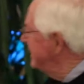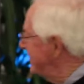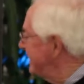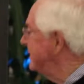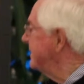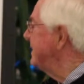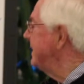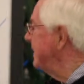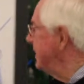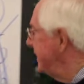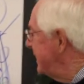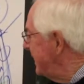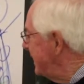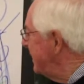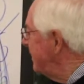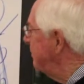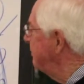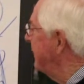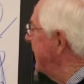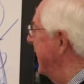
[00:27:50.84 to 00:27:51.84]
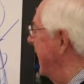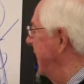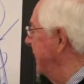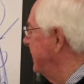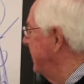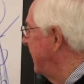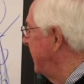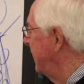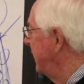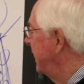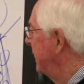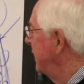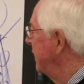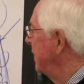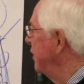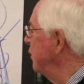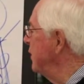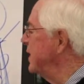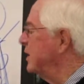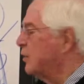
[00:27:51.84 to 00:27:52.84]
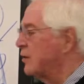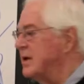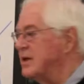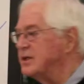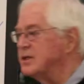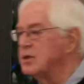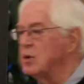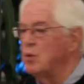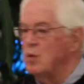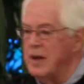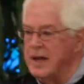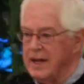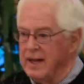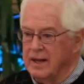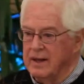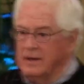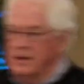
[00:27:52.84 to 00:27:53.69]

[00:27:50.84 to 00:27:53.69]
just a little bit. You increase the we.